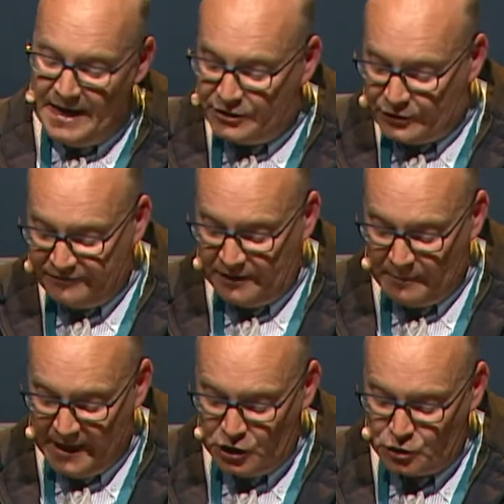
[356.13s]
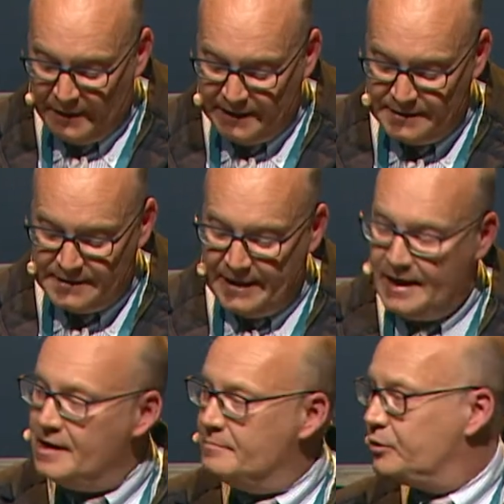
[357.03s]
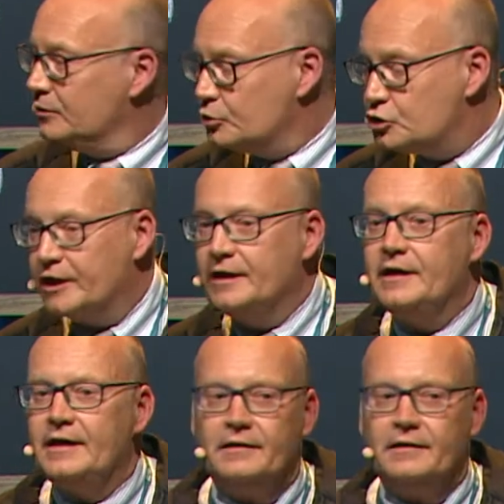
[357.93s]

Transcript: traffic management, pollution,